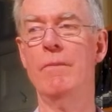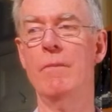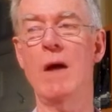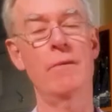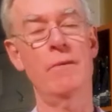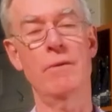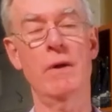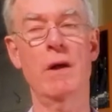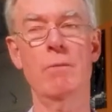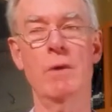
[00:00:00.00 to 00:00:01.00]
As for
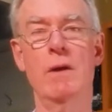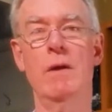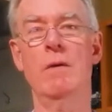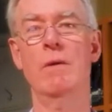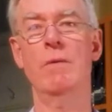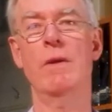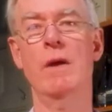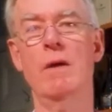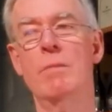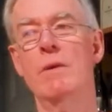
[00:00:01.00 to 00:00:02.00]
drinking window, I would
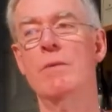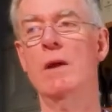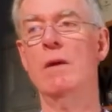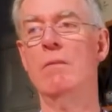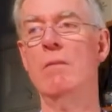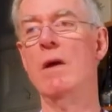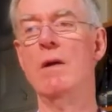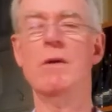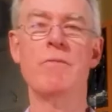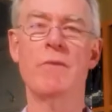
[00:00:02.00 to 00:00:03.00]
think between
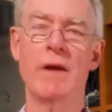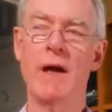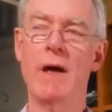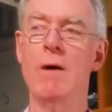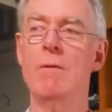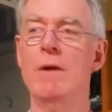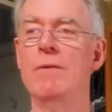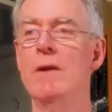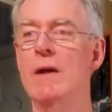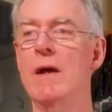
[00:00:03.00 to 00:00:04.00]
now,
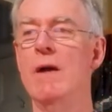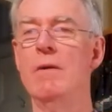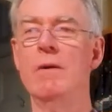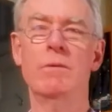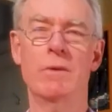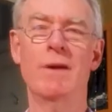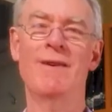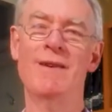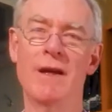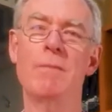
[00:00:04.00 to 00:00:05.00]
roughly now, well,
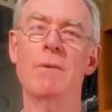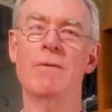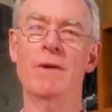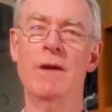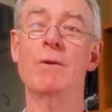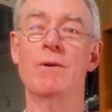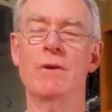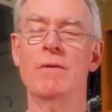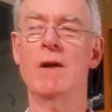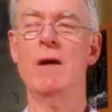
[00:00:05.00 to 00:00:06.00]
I'd keep it for a year or two
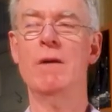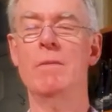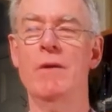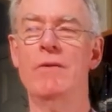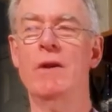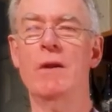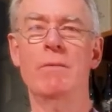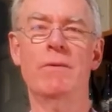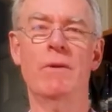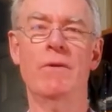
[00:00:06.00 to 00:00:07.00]
if I had it in my cellar
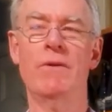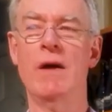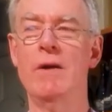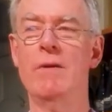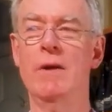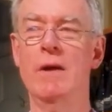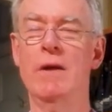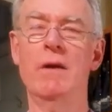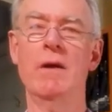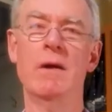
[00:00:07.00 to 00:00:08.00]
before I started drinking
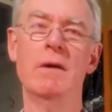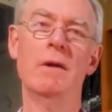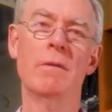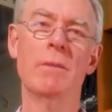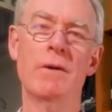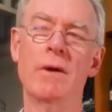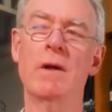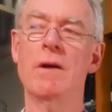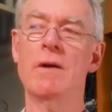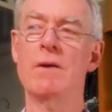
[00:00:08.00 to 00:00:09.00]
it, but drink
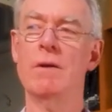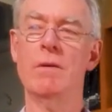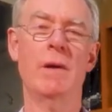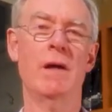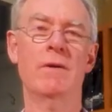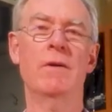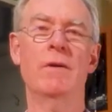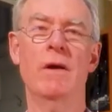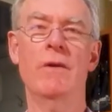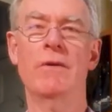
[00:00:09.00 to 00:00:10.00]
it until about
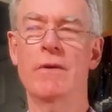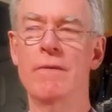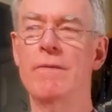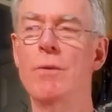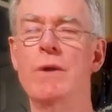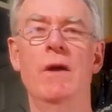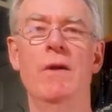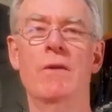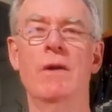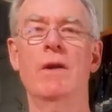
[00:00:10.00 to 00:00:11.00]
2040,
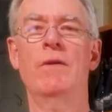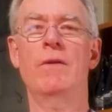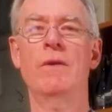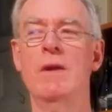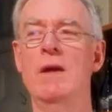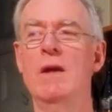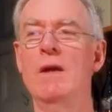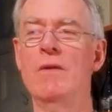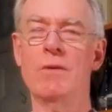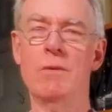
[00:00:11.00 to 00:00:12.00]
so that's 30
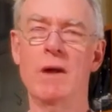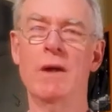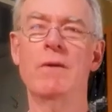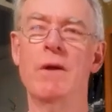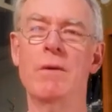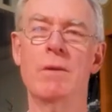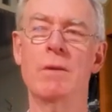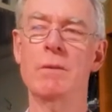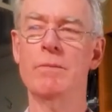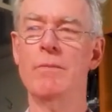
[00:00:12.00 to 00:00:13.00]
years away, no problem.